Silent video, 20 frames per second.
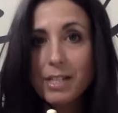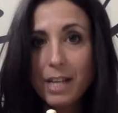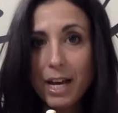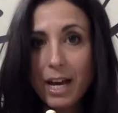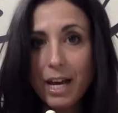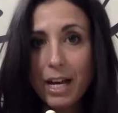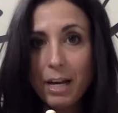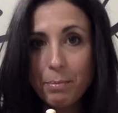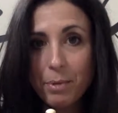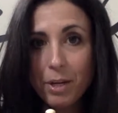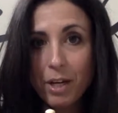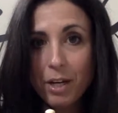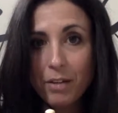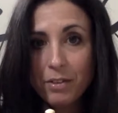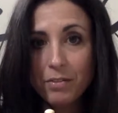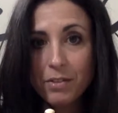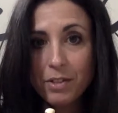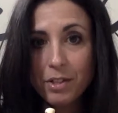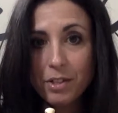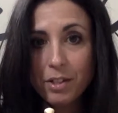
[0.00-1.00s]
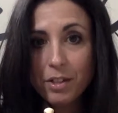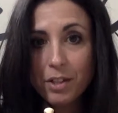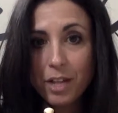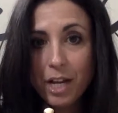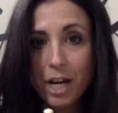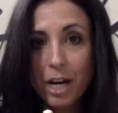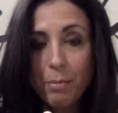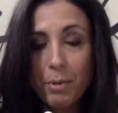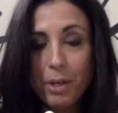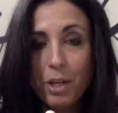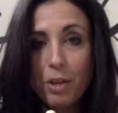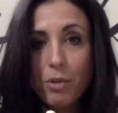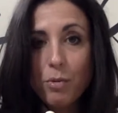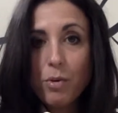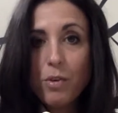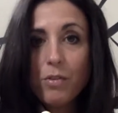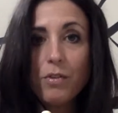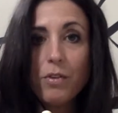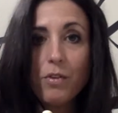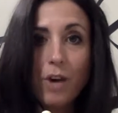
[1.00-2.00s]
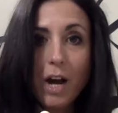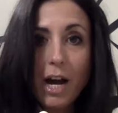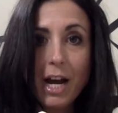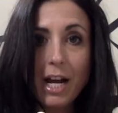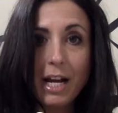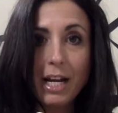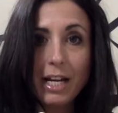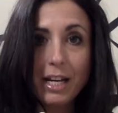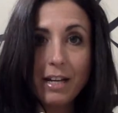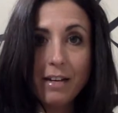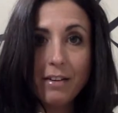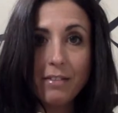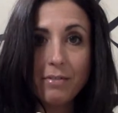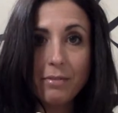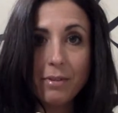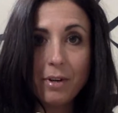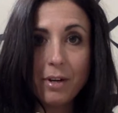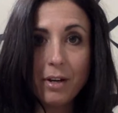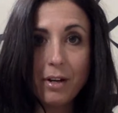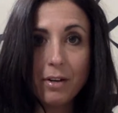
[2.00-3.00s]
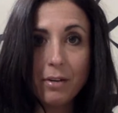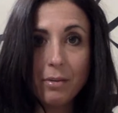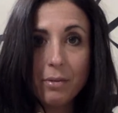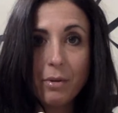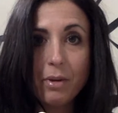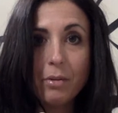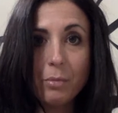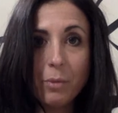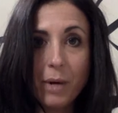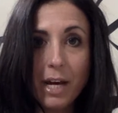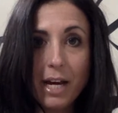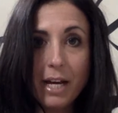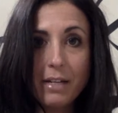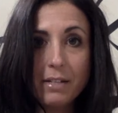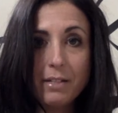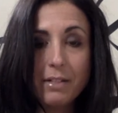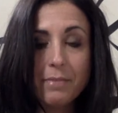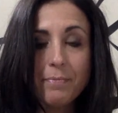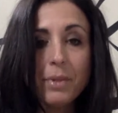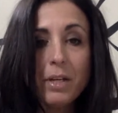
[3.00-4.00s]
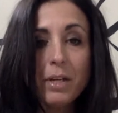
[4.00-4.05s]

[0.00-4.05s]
that in pelvic physical therapy through a variety of ways.